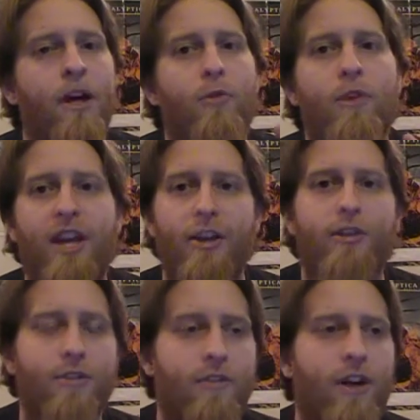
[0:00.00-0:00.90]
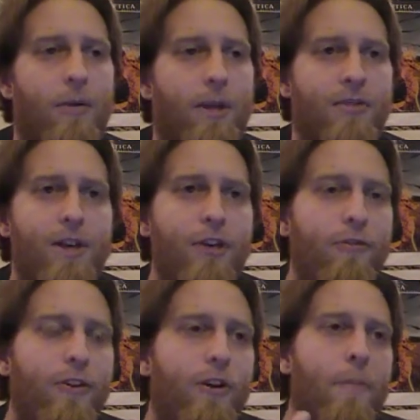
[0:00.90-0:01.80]
with character development to make you
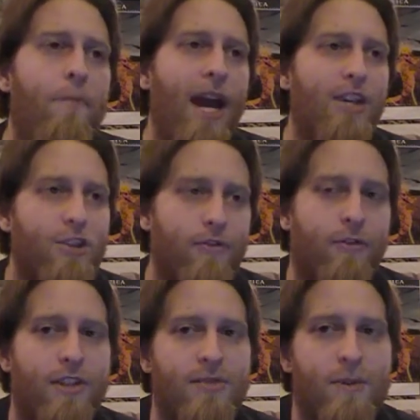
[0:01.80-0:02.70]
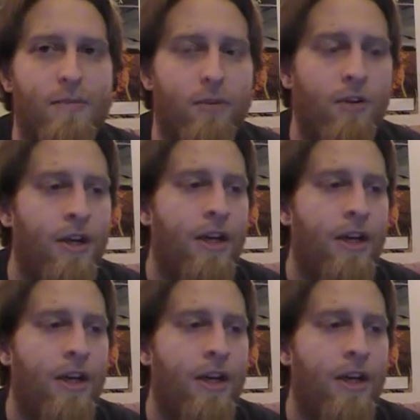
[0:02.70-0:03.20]
feel compassion for these people.